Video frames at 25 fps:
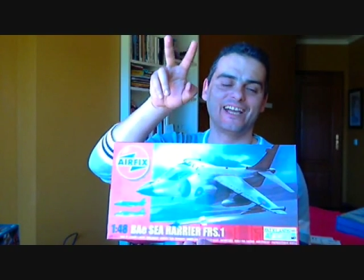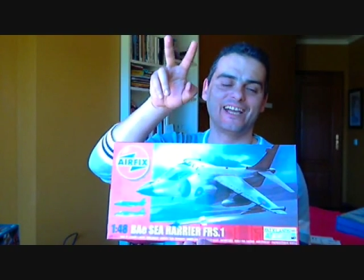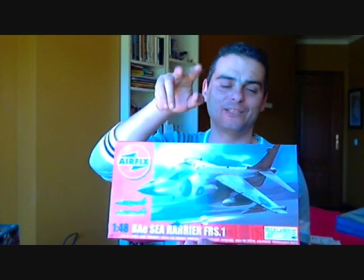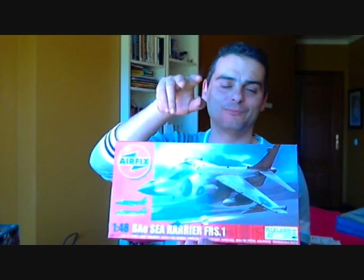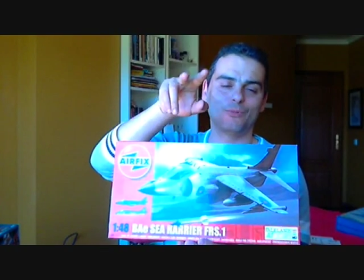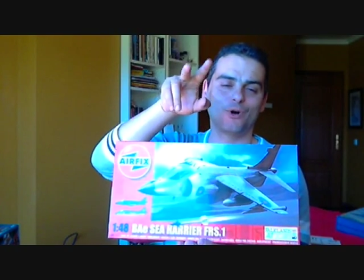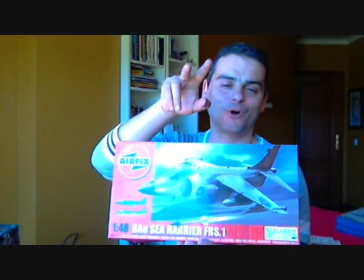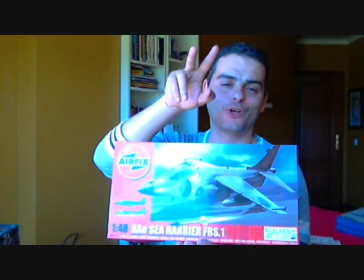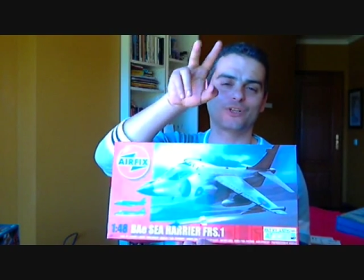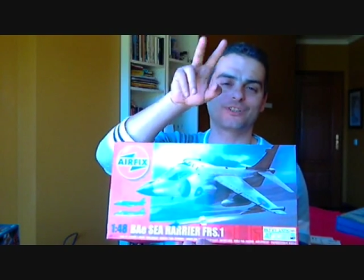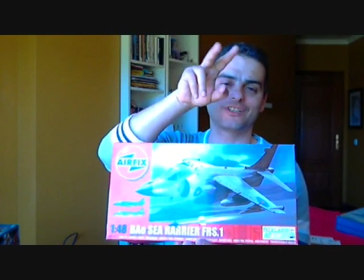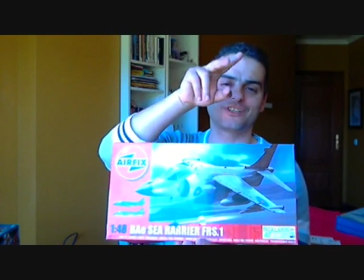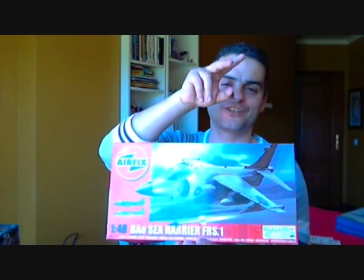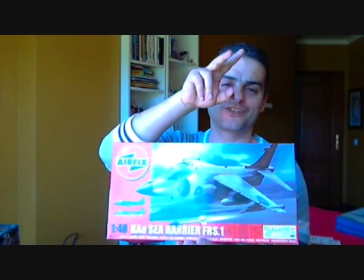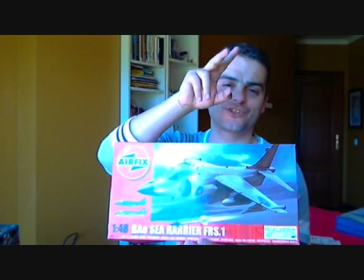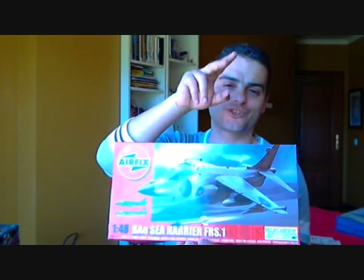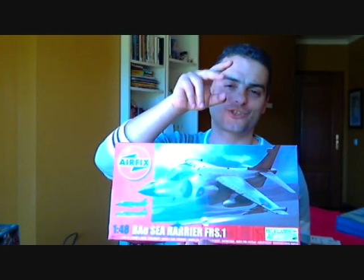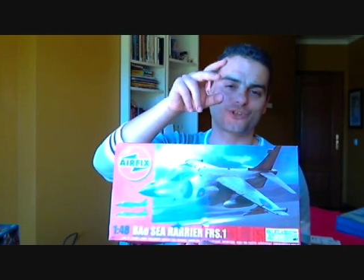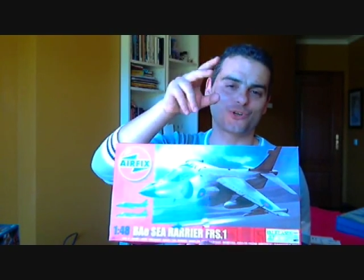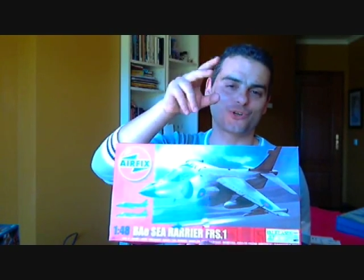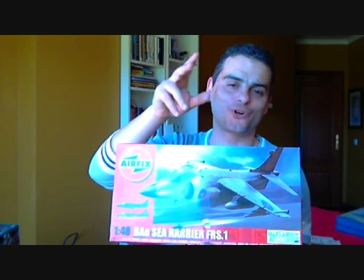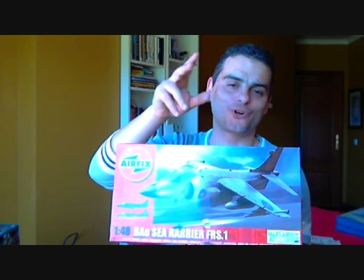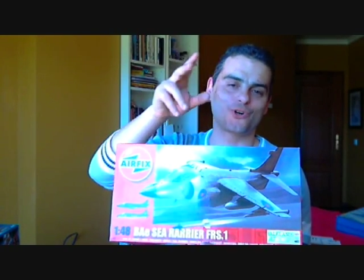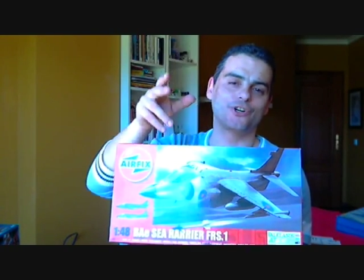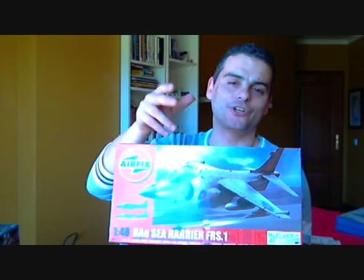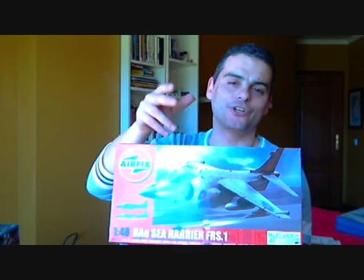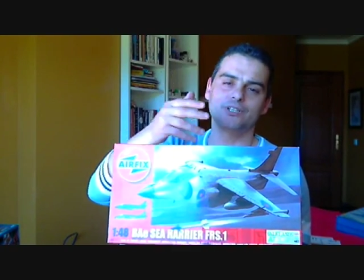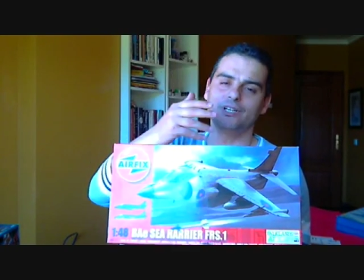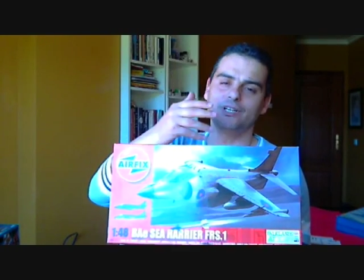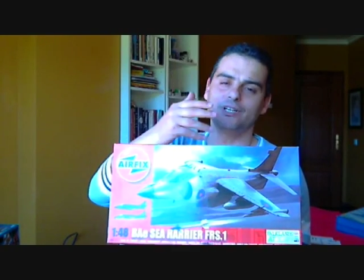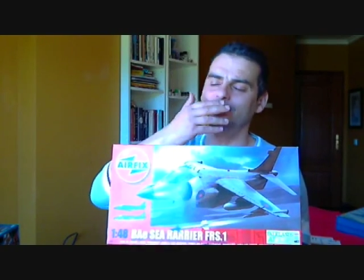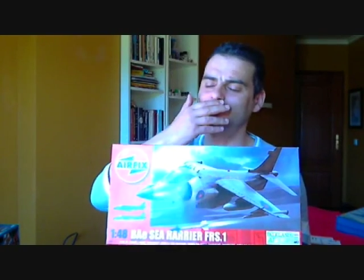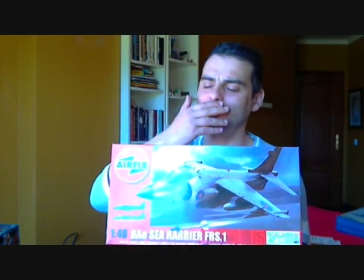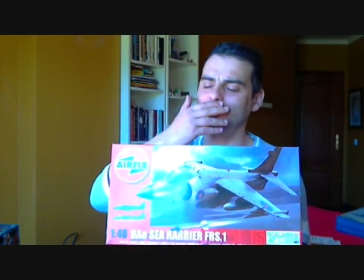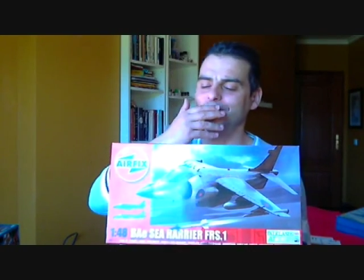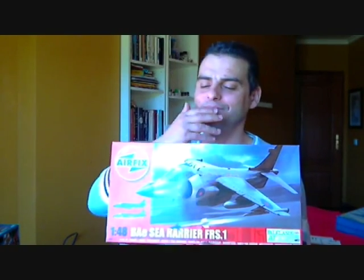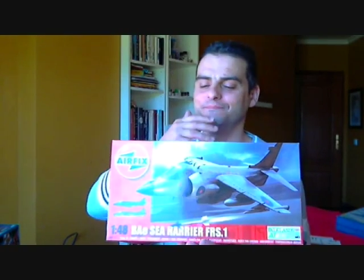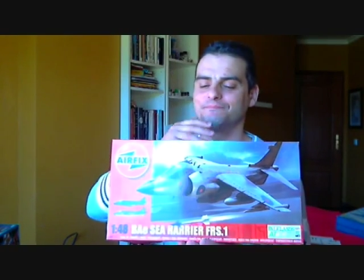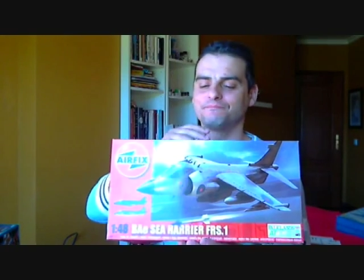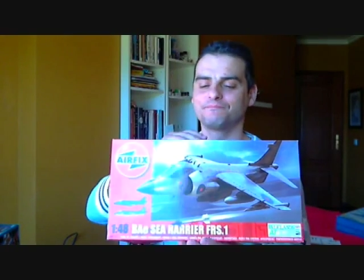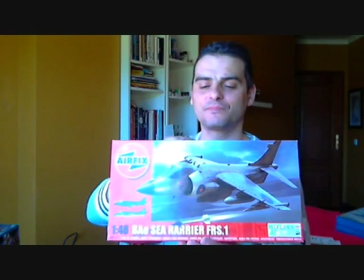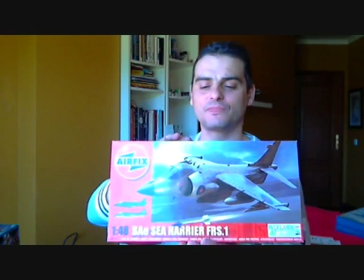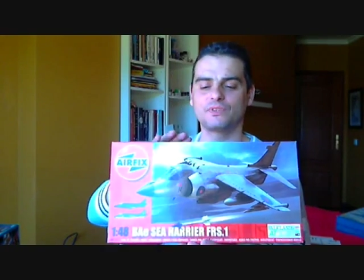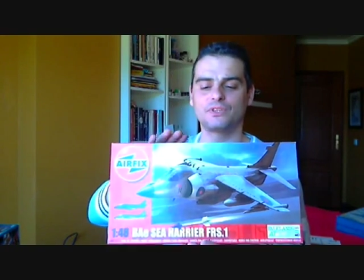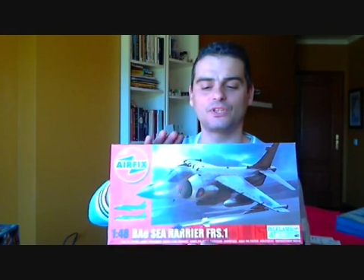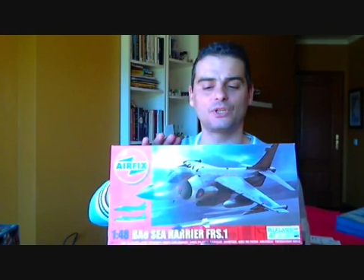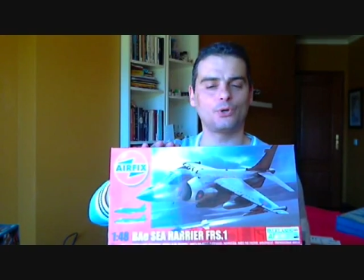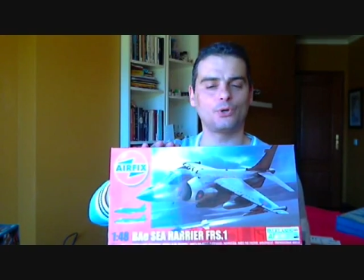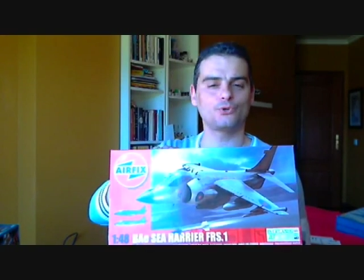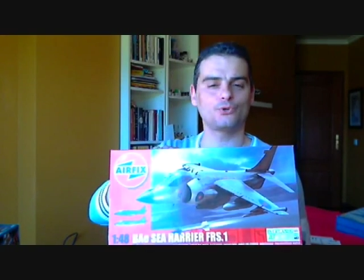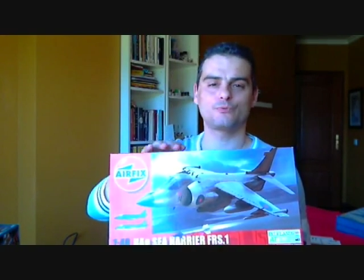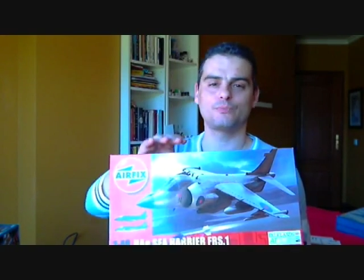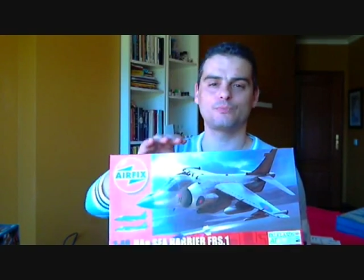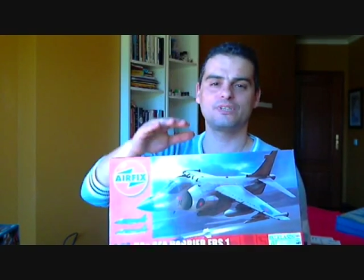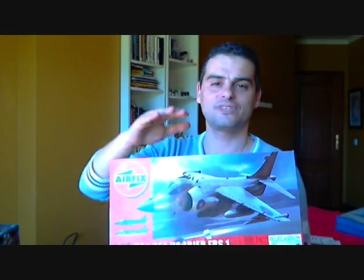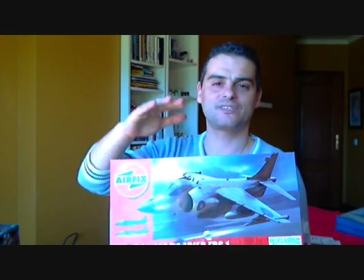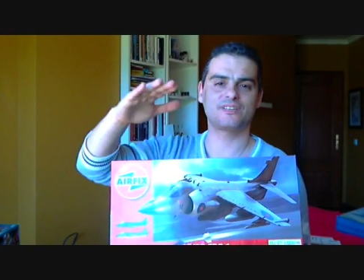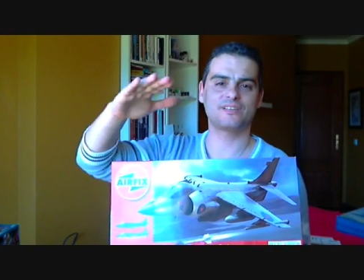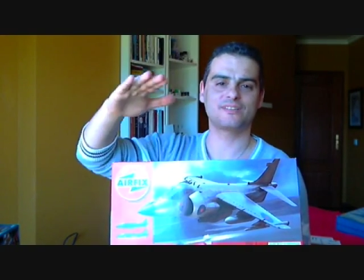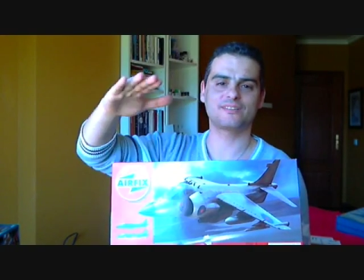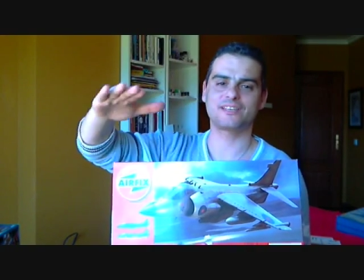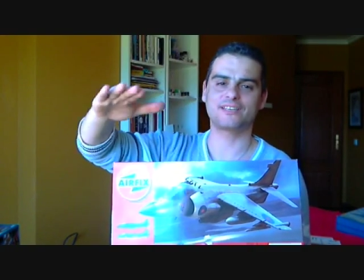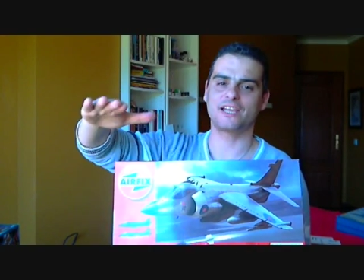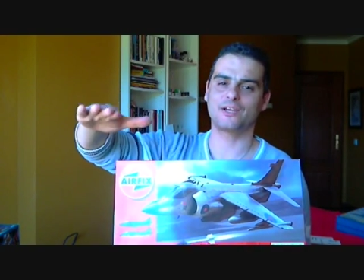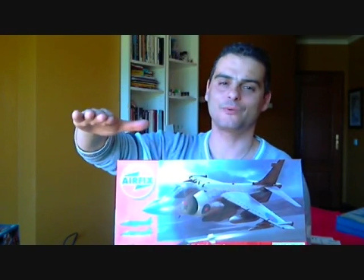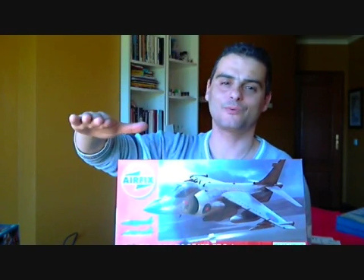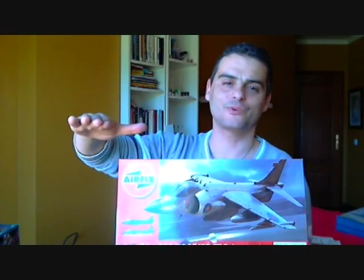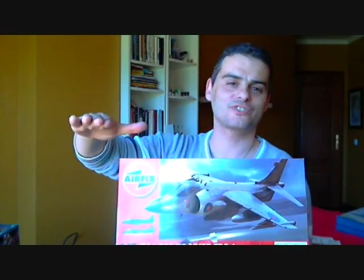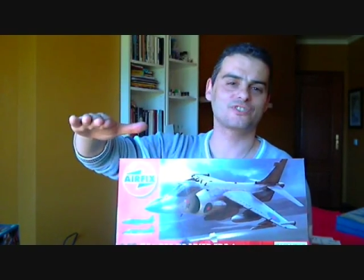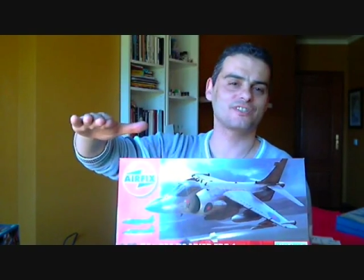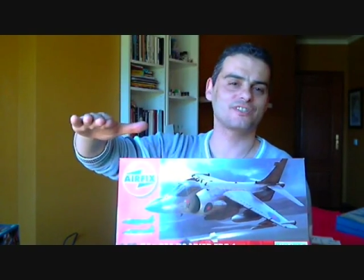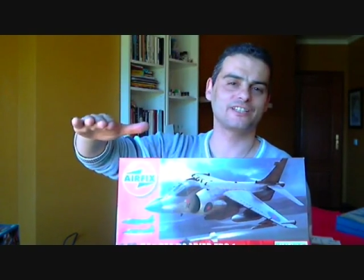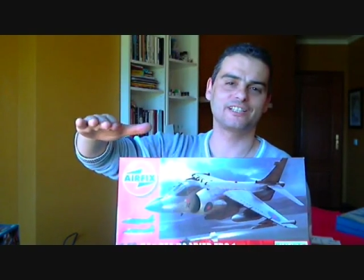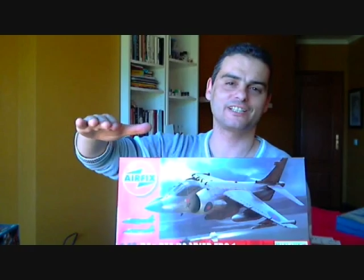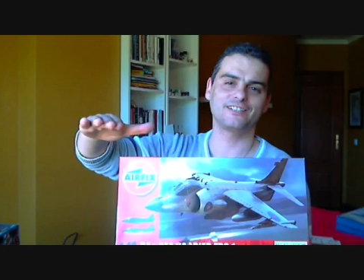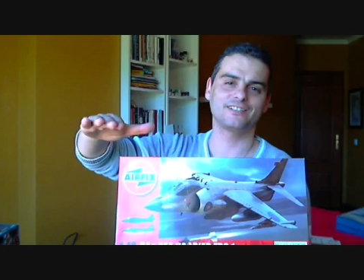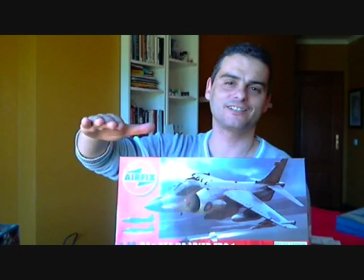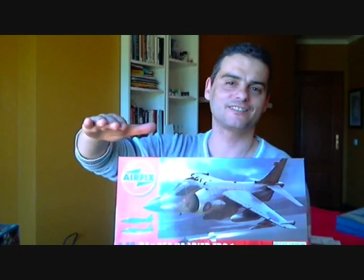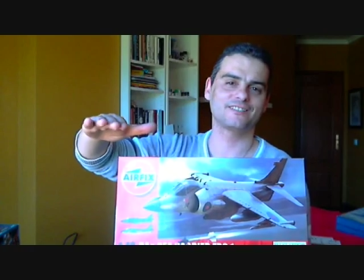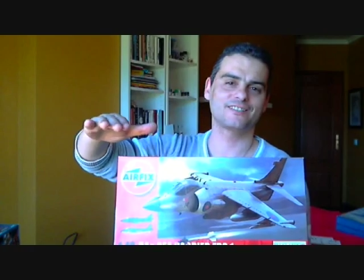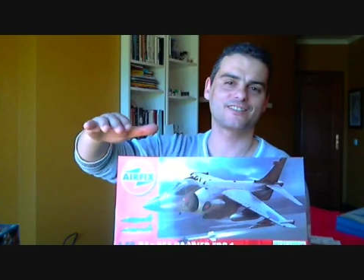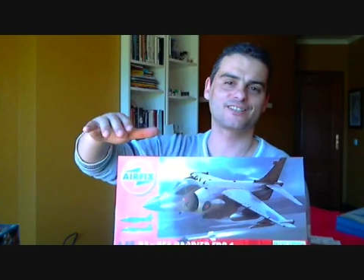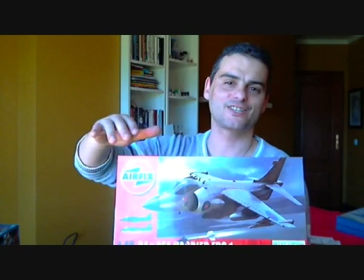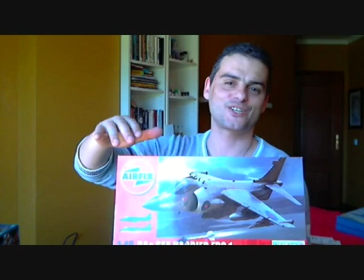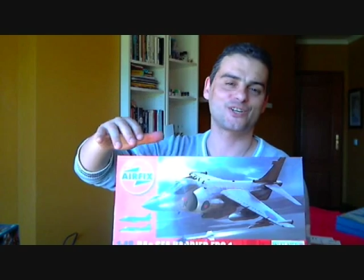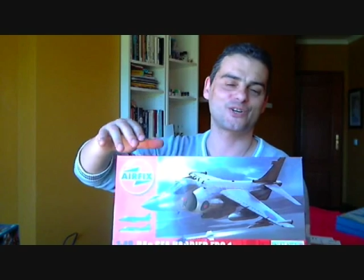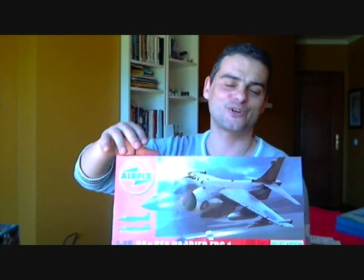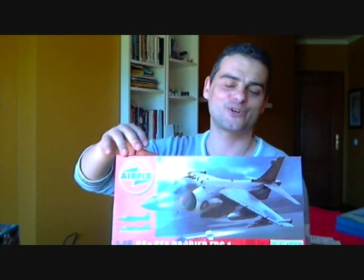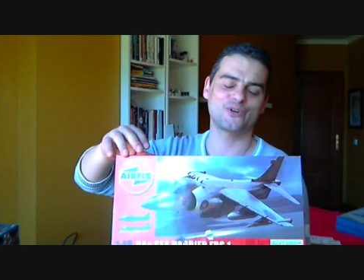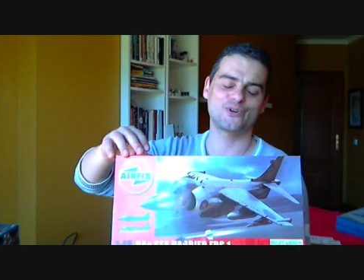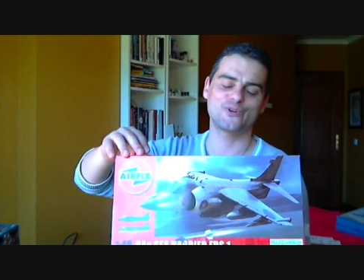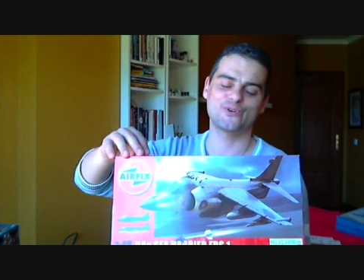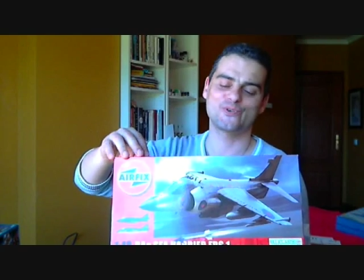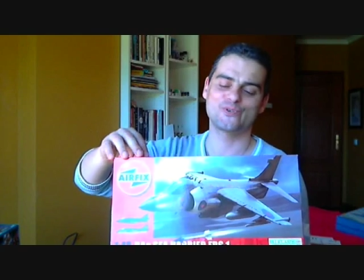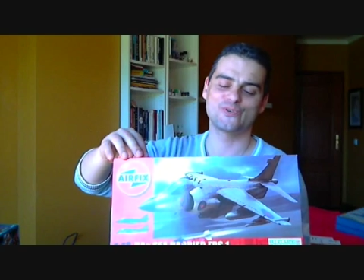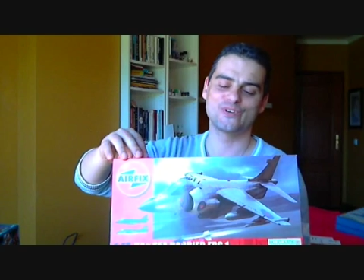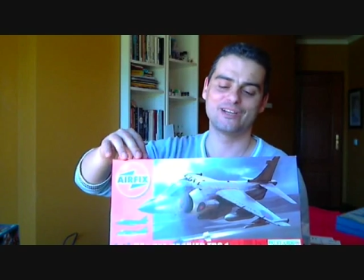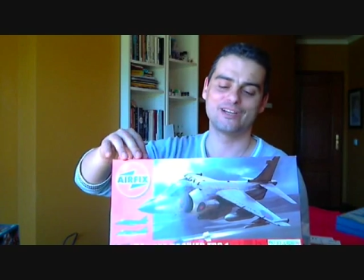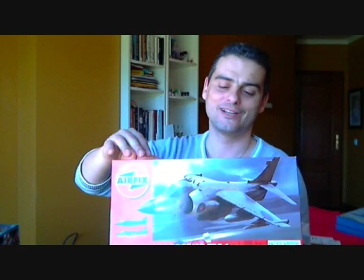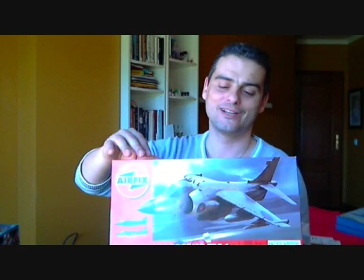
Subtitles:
modeling store knows me since I was little, so